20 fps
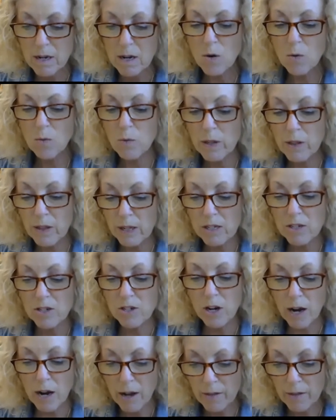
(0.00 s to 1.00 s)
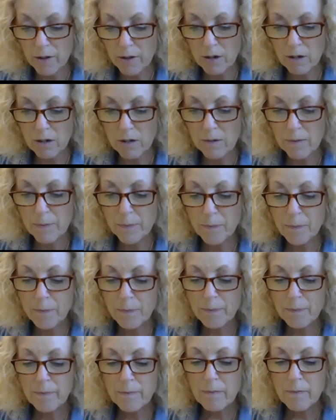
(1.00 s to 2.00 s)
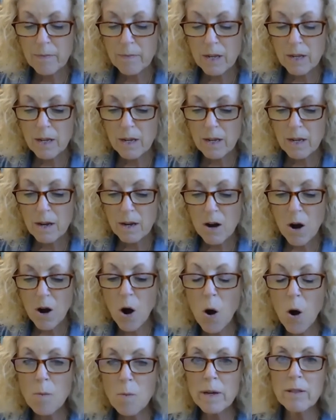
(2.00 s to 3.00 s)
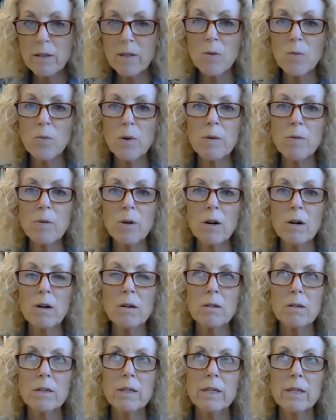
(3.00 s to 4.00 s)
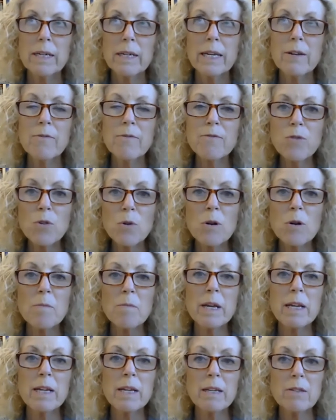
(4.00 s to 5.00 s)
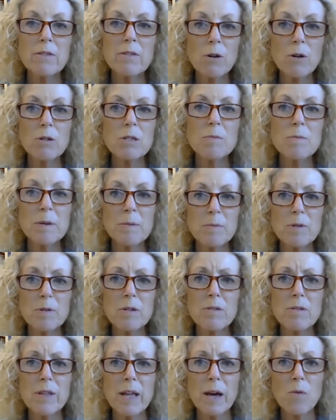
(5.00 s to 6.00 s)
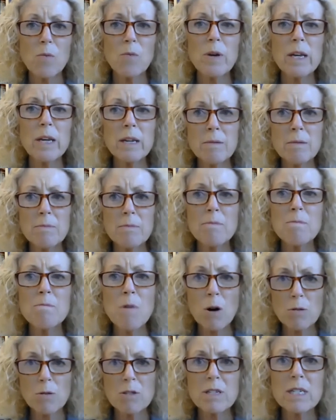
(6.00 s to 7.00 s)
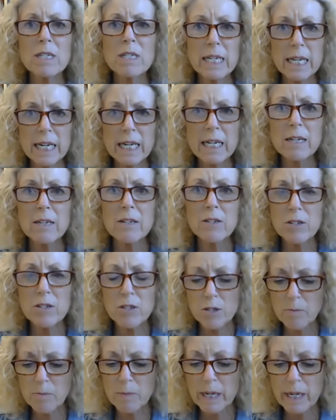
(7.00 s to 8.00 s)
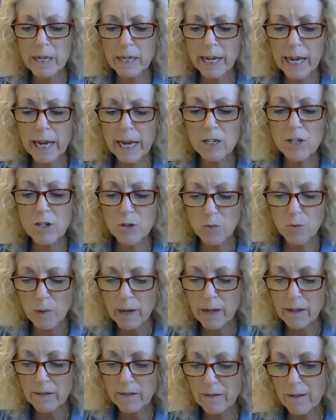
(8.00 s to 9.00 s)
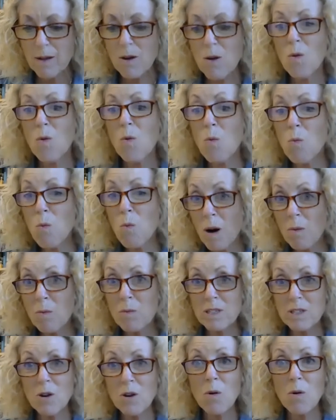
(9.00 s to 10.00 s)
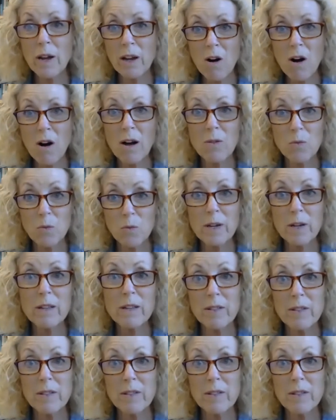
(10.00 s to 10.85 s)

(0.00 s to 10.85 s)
with each other, hoping that we were informing those people that we most needed to be engaged with what was going on with